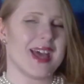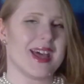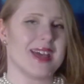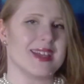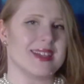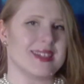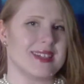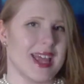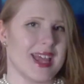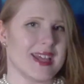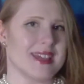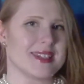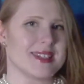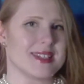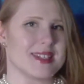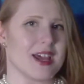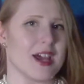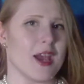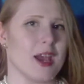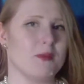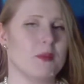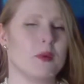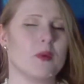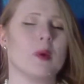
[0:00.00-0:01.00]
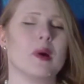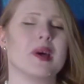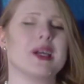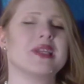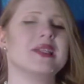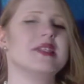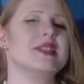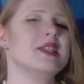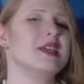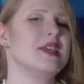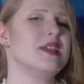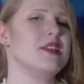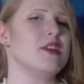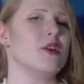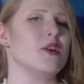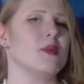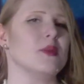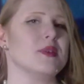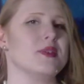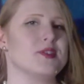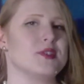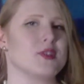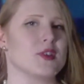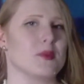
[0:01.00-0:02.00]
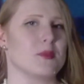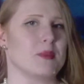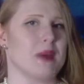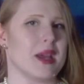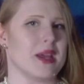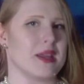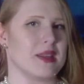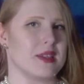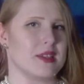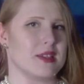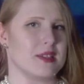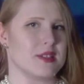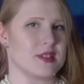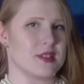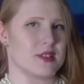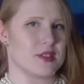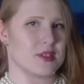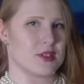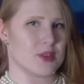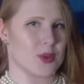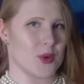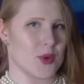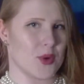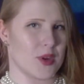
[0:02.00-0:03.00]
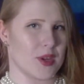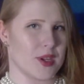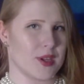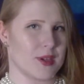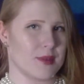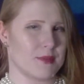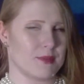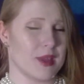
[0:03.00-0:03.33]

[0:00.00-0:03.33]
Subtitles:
Next time we will continue with Sir Pellias' story,